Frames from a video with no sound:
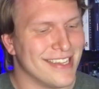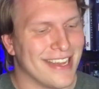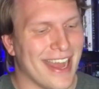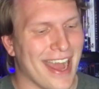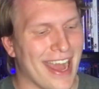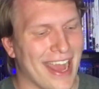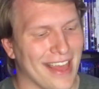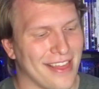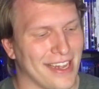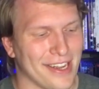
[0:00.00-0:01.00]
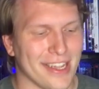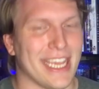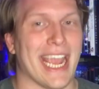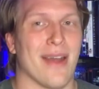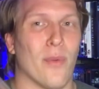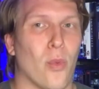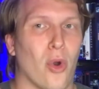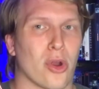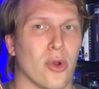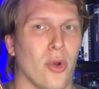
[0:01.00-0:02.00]
Then you get
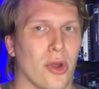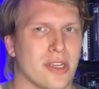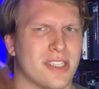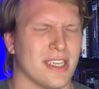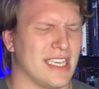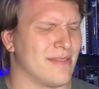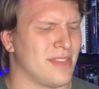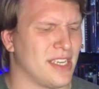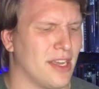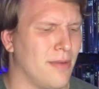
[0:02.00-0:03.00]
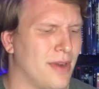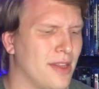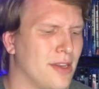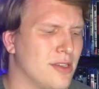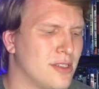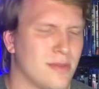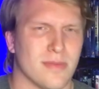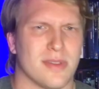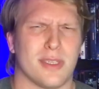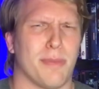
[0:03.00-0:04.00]
War Horse, and, you know, one of those
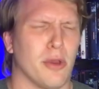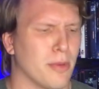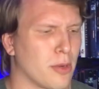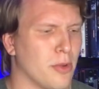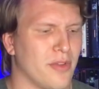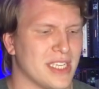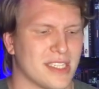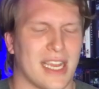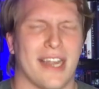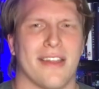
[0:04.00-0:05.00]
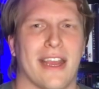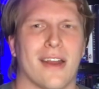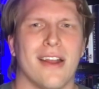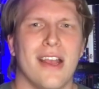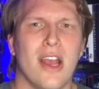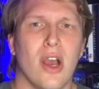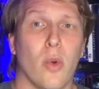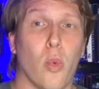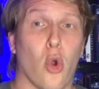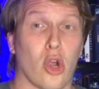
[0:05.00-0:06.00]
Spielberg movies that's kind of there.
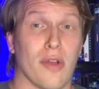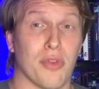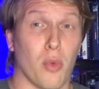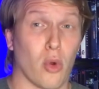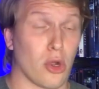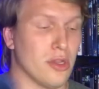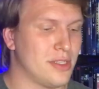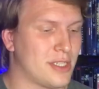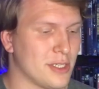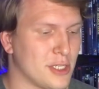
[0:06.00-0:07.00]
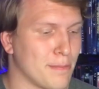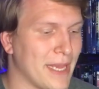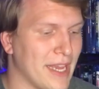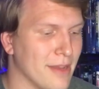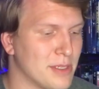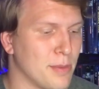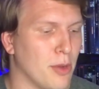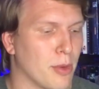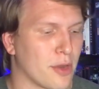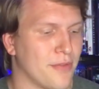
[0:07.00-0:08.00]
War of the Worlds, speaking of
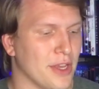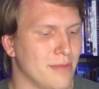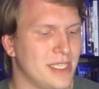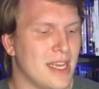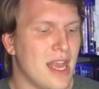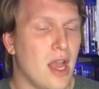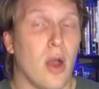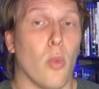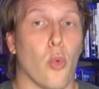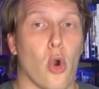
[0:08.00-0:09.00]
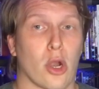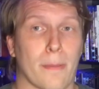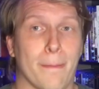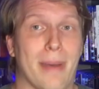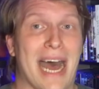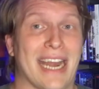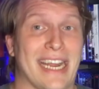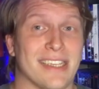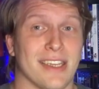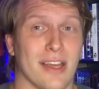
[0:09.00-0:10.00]
Spielberg films. Warm
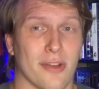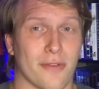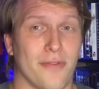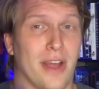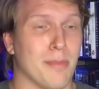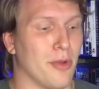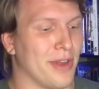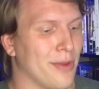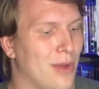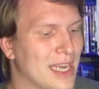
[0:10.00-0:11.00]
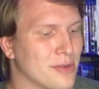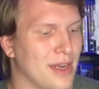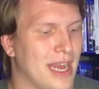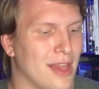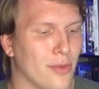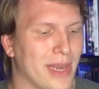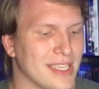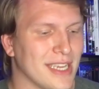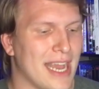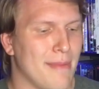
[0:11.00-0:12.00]
Bodies, another fun movie to watch around Halloween
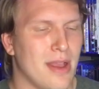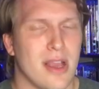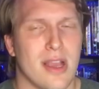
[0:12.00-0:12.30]
time.